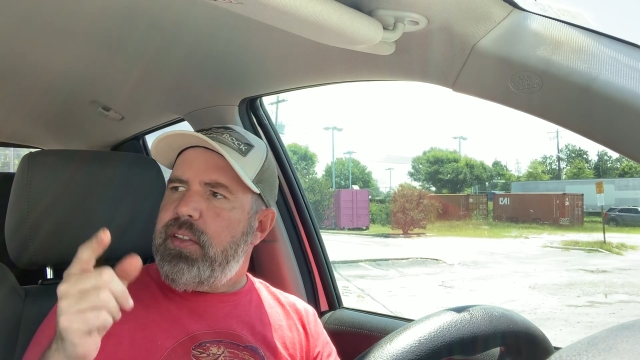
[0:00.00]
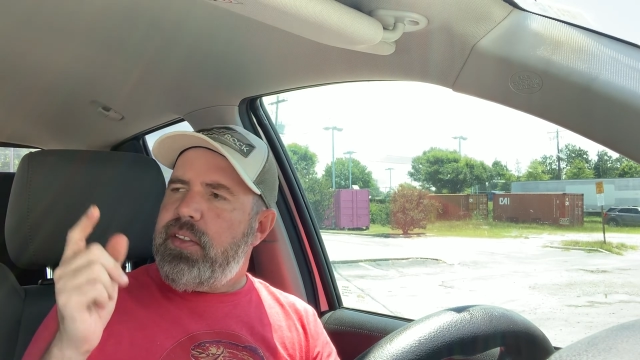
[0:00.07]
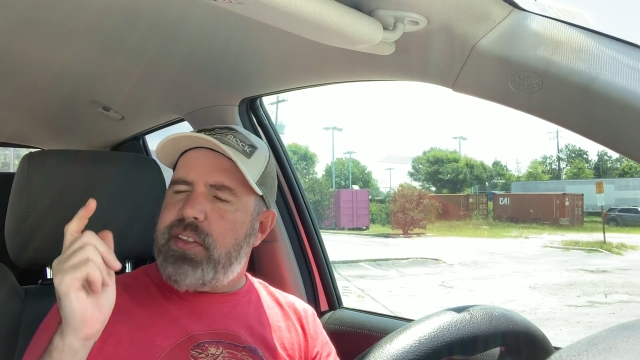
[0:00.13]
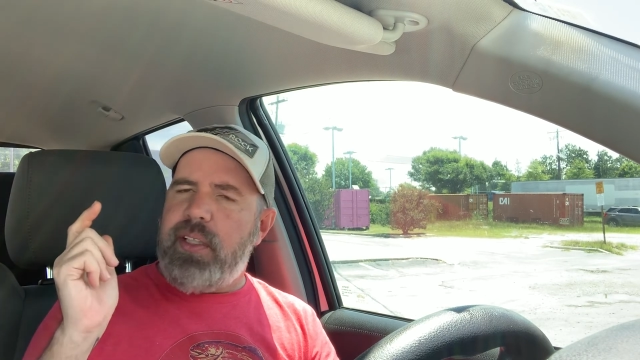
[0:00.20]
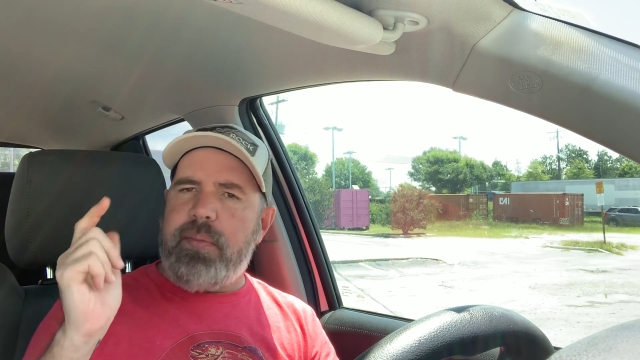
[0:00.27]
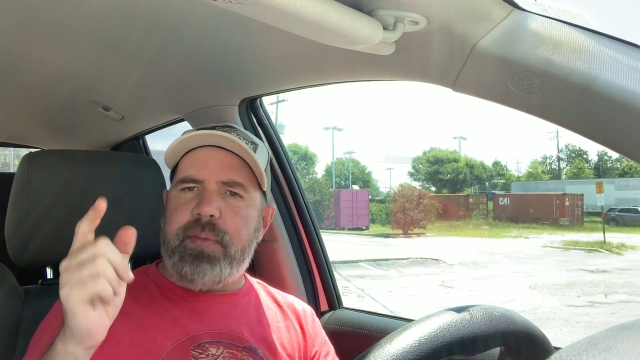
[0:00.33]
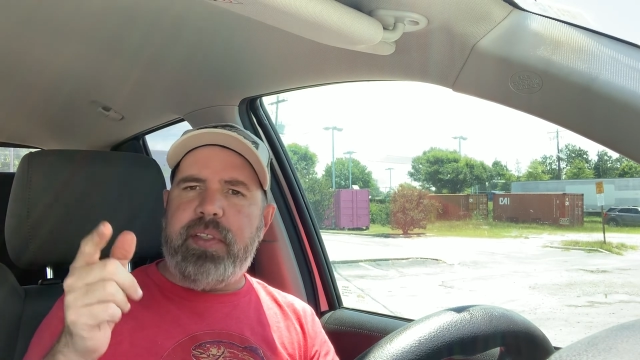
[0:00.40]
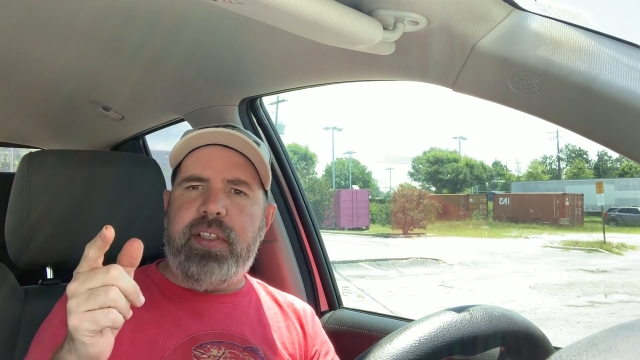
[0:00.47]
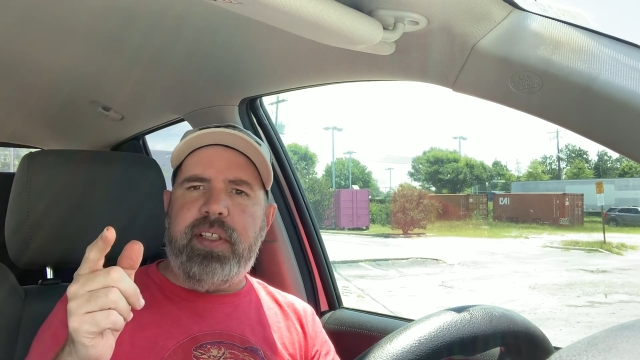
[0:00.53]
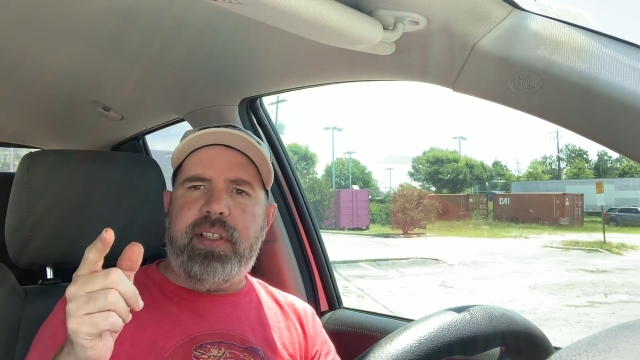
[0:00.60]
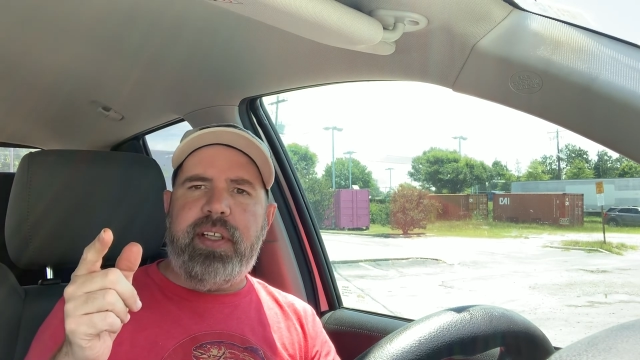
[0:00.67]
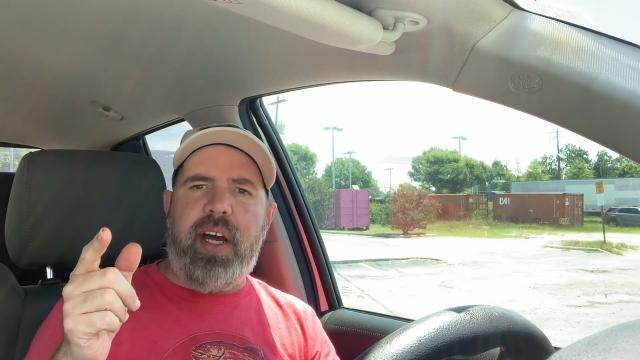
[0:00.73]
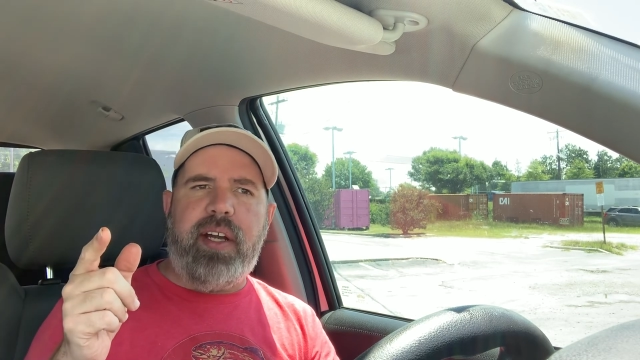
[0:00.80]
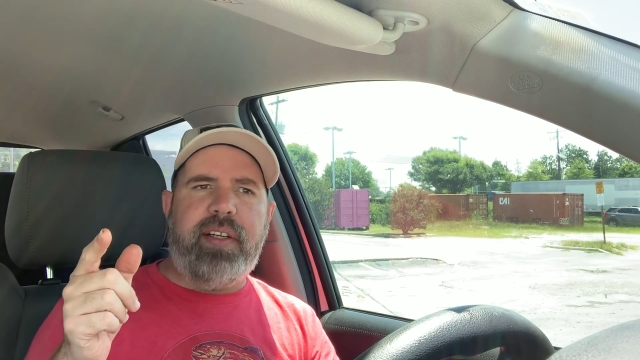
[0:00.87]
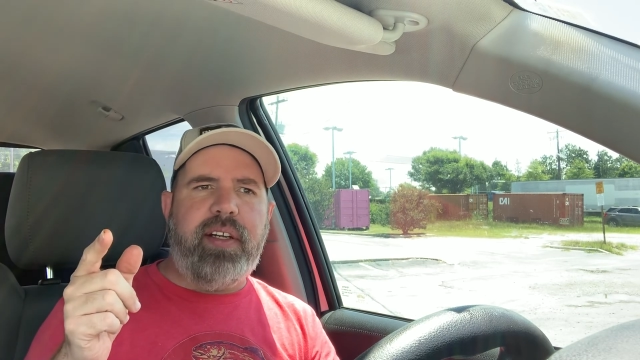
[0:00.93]
something
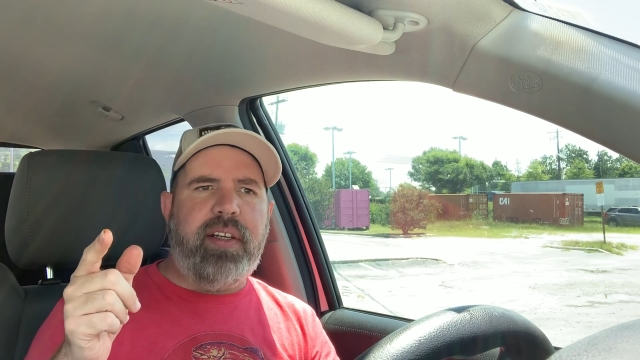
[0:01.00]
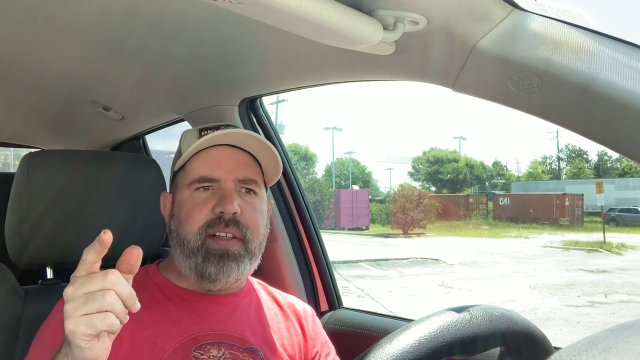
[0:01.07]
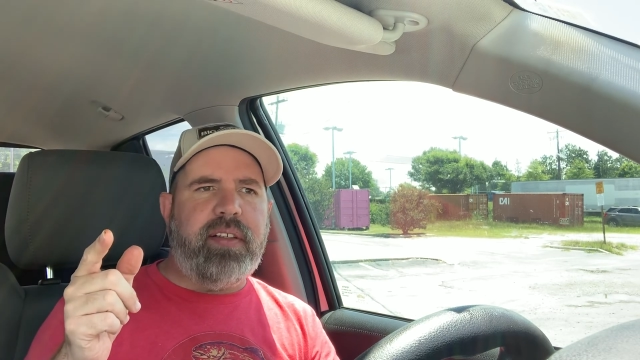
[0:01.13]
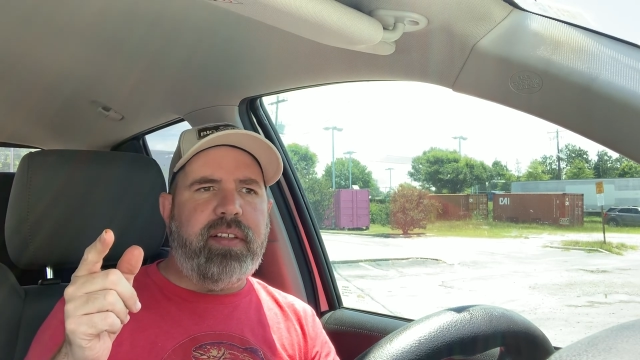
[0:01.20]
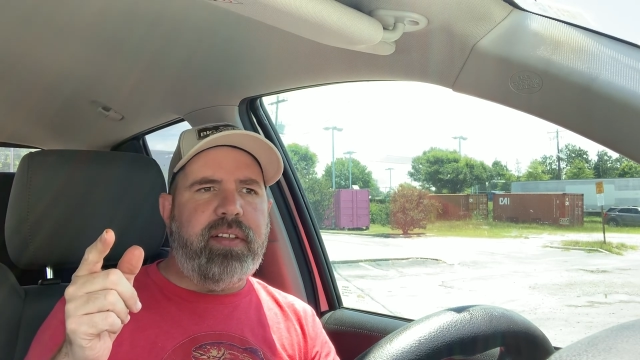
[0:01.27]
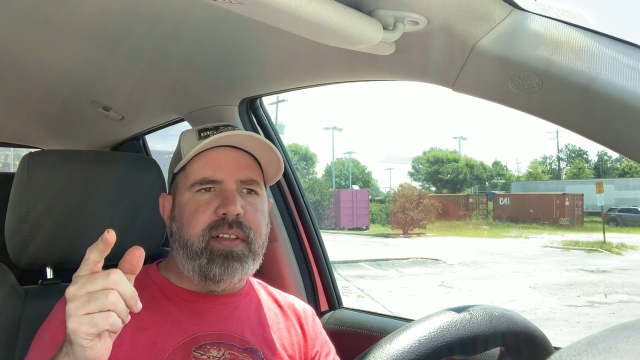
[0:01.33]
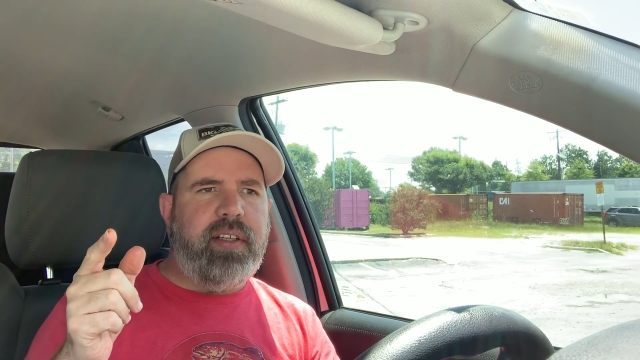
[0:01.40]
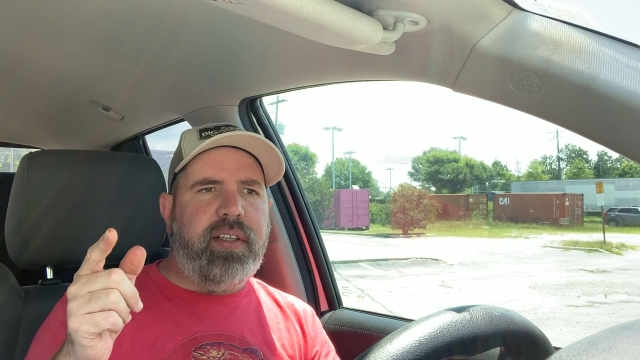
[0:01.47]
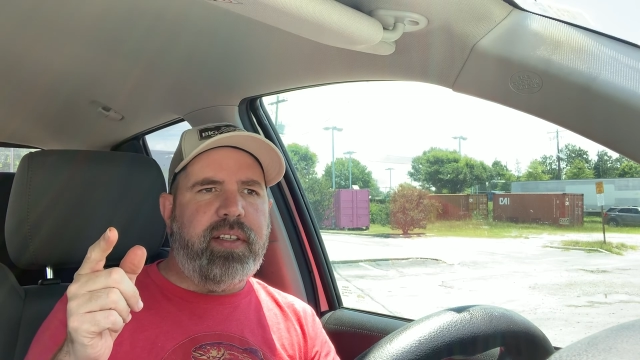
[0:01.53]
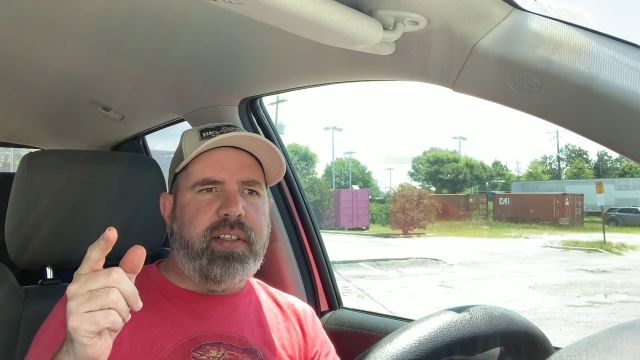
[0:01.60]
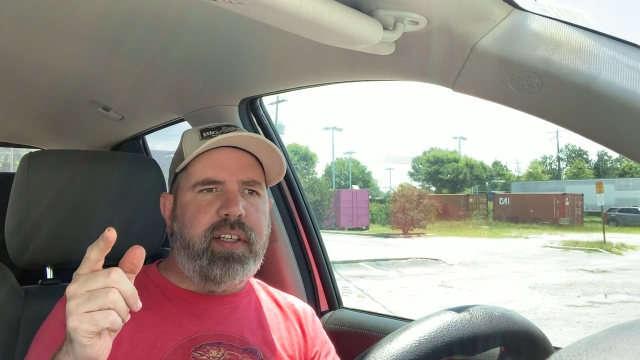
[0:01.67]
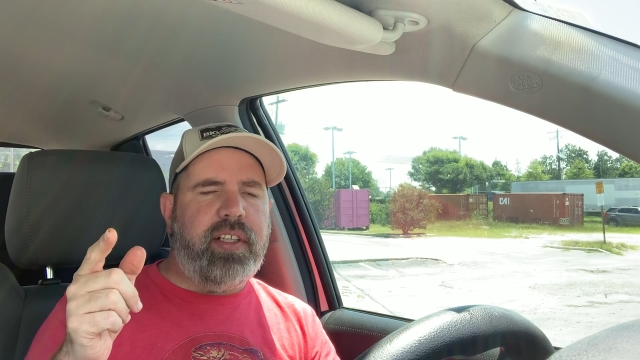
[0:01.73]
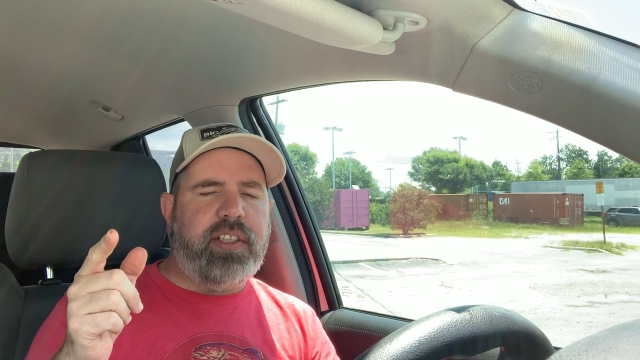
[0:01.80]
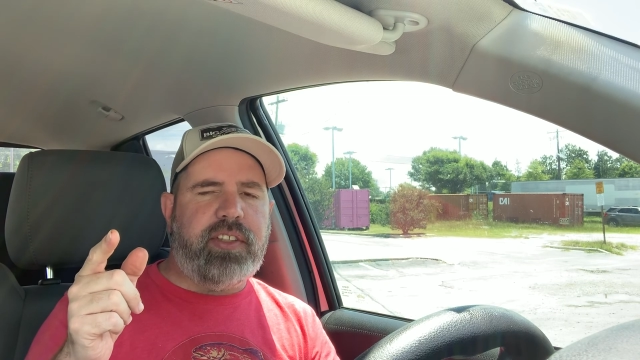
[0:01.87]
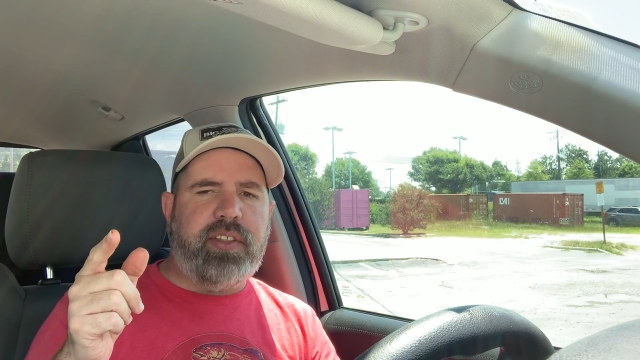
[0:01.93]
good down there in the in the
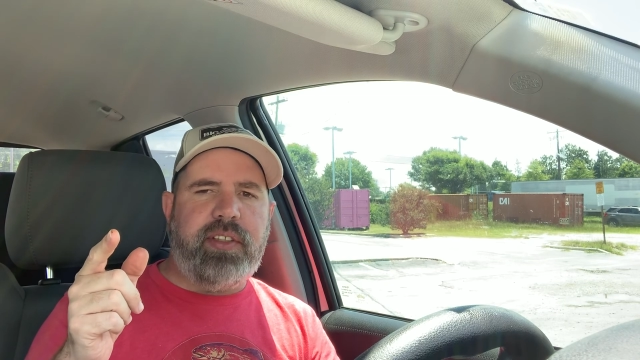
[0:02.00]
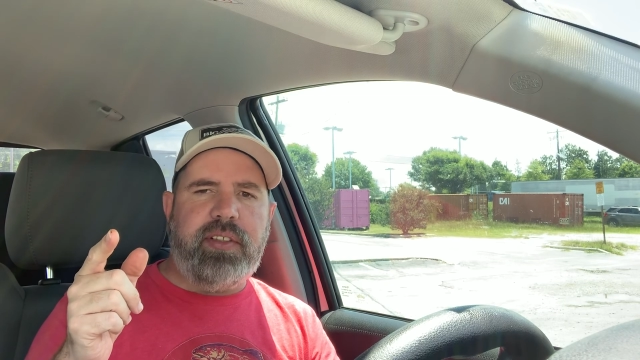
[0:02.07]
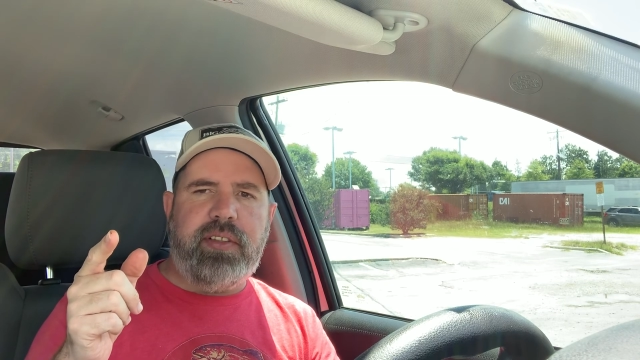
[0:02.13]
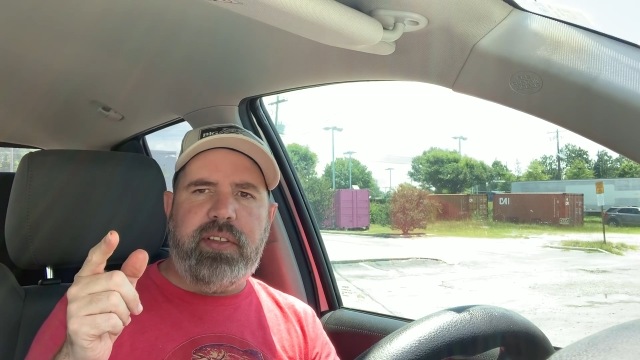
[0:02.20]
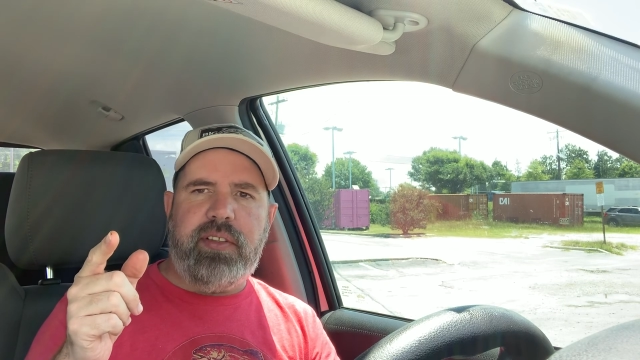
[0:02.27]
country.